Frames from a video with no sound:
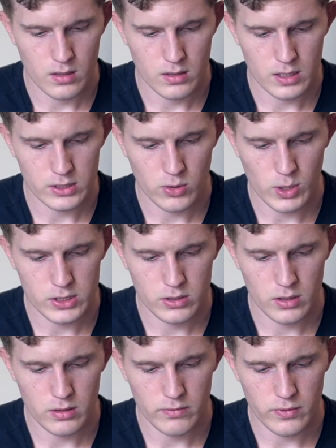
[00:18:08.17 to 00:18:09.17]
Next
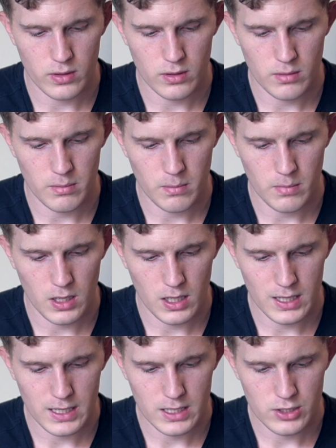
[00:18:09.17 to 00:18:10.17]
question from
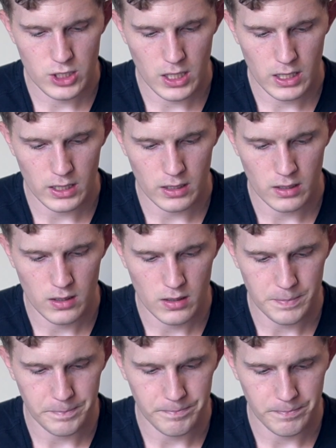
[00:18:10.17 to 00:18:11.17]
Eddie Cheng.
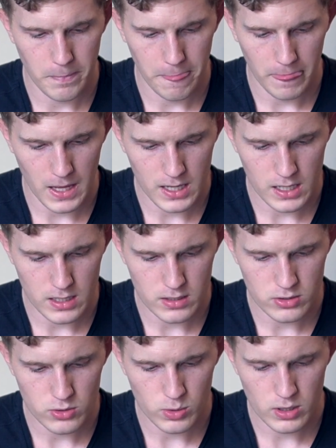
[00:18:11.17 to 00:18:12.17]

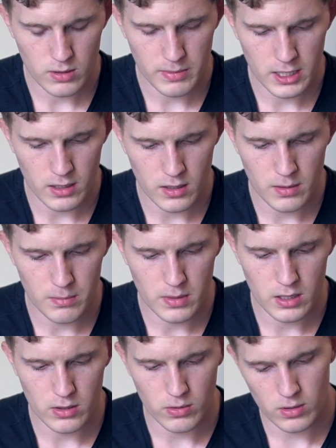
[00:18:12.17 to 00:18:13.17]
Has Twitter become
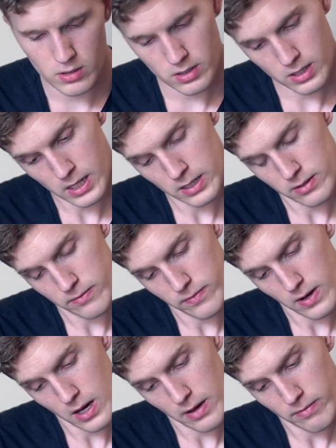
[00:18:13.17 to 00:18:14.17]
your 9 to
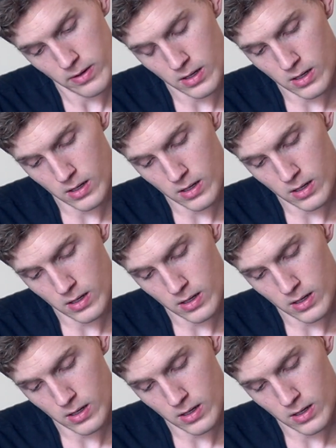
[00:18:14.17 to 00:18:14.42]
5?